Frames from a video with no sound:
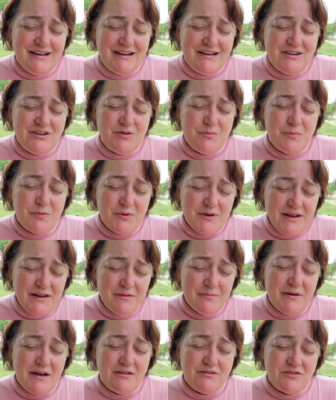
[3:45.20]
to bring
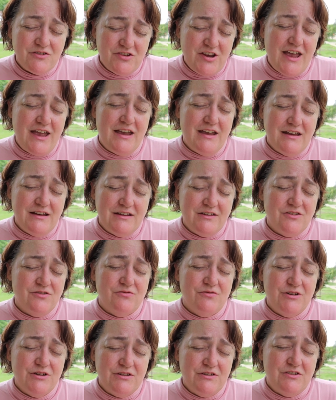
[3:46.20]
about change,
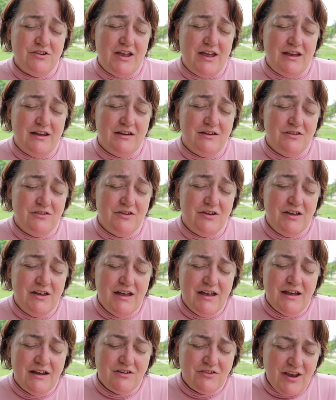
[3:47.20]
real change,
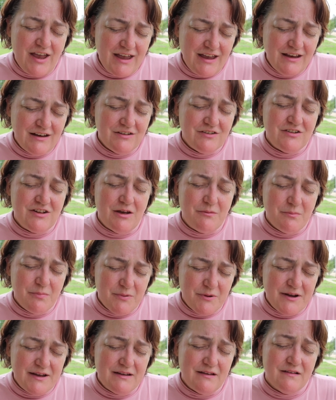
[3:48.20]
change that
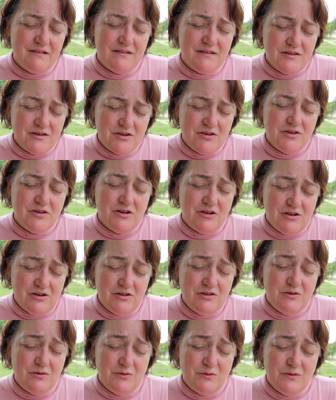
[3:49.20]
brings the good
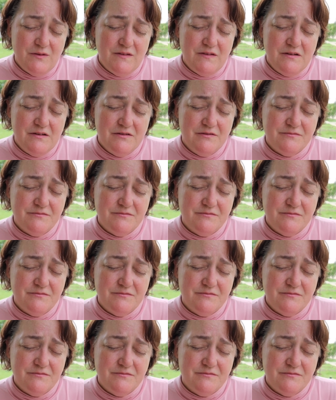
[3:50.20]
news.